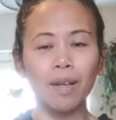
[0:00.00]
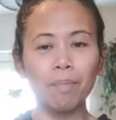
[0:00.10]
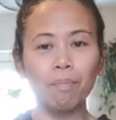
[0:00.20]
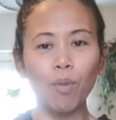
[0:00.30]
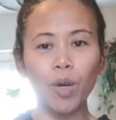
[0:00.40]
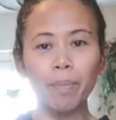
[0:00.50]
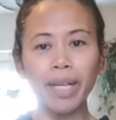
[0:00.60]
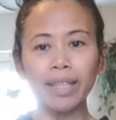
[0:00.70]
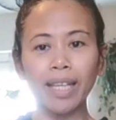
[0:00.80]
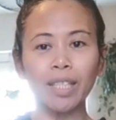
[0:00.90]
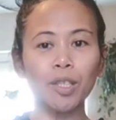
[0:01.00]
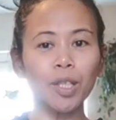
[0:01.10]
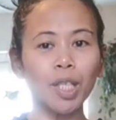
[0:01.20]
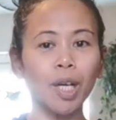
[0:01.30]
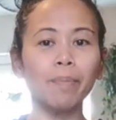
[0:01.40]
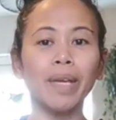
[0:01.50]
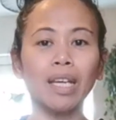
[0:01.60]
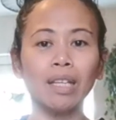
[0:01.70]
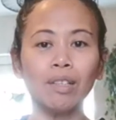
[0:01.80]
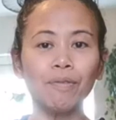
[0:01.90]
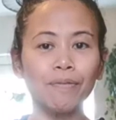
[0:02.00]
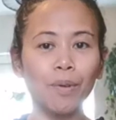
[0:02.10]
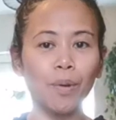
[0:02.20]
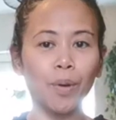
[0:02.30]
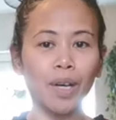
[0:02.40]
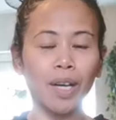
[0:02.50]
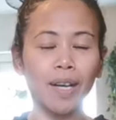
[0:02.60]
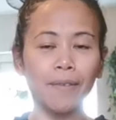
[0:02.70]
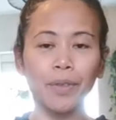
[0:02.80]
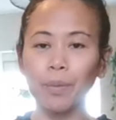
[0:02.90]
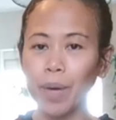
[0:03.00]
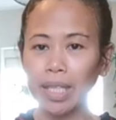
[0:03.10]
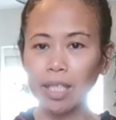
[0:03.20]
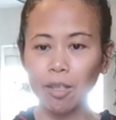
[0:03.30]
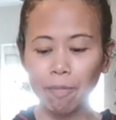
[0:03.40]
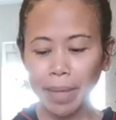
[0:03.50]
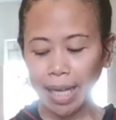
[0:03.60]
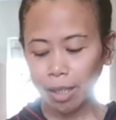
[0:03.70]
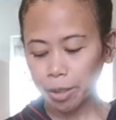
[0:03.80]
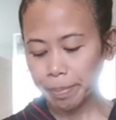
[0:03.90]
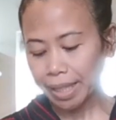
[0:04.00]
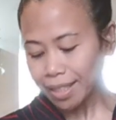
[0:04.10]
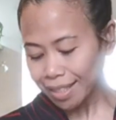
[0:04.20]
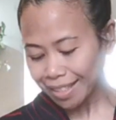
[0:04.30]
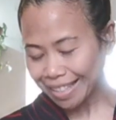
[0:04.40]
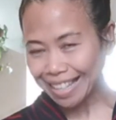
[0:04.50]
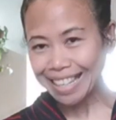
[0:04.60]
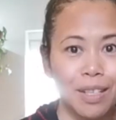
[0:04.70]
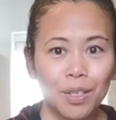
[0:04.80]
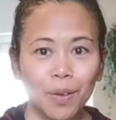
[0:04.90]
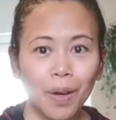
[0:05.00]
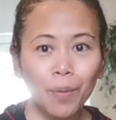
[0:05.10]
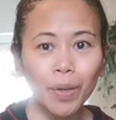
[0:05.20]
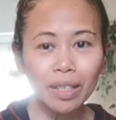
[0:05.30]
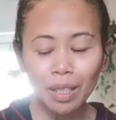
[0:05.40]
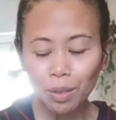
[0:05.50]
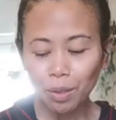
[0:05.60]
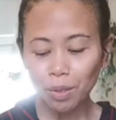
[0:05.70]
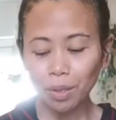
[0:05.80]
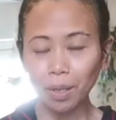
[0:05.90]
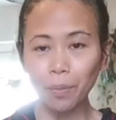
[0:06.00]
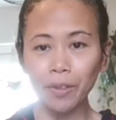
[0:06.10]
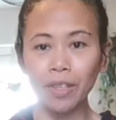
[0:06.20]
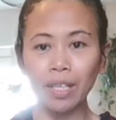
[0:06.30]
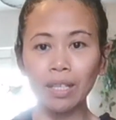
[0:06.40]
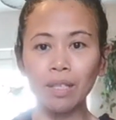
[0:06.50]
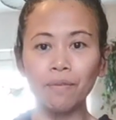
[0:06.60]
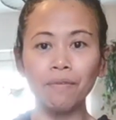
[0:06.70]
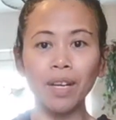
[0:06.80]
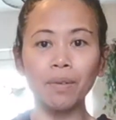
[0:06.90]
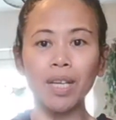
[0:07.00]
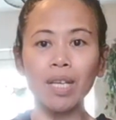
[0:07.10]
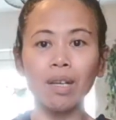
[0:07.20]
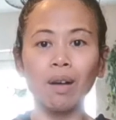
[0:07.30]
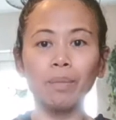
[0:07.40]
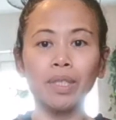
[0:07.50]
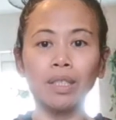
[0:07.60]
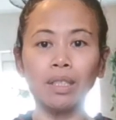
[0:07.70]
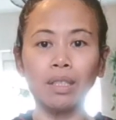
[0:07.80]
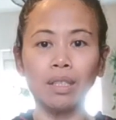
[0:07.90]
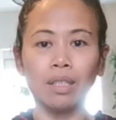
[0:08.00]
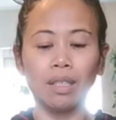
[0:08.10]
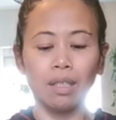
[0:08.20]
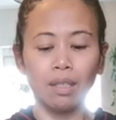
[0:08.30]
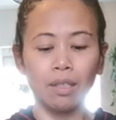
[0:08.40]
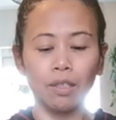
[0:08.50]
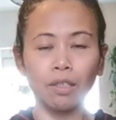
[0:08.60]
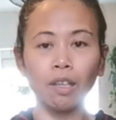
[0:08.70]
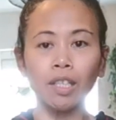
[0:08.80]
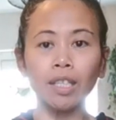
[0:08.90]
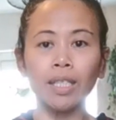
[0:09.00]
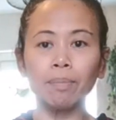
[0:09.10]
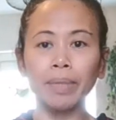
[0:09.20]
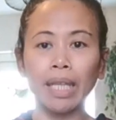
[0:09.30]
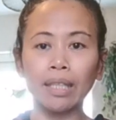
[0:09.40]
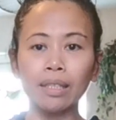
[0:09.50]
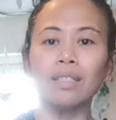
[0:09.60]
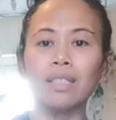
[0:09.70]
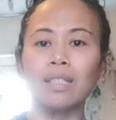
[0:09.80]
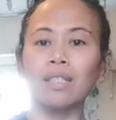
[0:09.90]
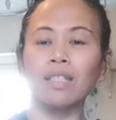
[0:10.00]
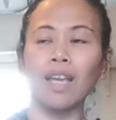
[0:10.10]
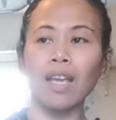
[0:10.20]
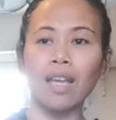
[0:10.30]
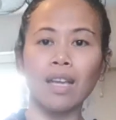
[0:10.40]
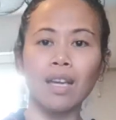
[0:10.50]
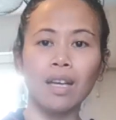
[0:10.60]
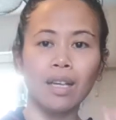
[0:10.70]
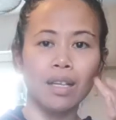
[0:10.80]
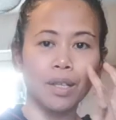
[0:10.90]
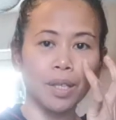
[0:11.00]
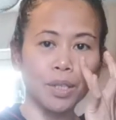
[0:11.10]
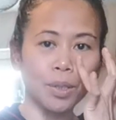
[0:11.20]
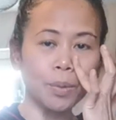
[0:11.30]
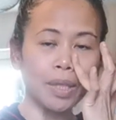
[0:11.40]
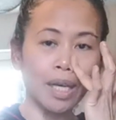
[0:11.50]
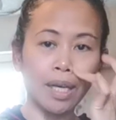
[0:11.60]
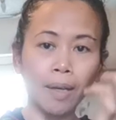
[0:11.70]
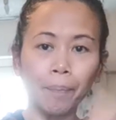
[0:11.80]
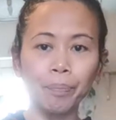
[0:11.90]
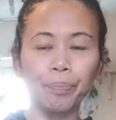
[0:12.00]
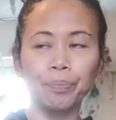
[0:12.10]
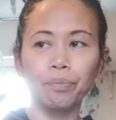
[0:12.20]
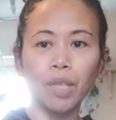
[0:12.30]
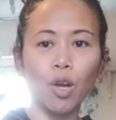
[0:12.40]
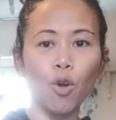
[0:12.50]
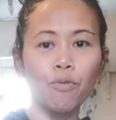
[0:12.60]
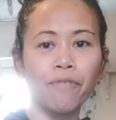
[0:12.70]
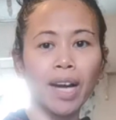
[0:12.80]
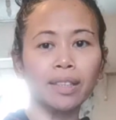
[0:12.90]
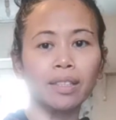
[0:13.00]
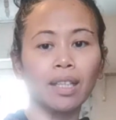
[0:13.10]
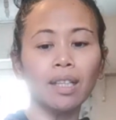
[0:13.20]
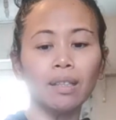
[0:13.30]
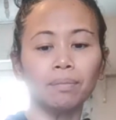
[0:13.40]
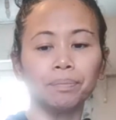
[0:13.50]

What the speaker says: more bright light could come in for the rest of my houseplants. So I wanted to start with this very common succulent plant. This is a Croissula Ovata.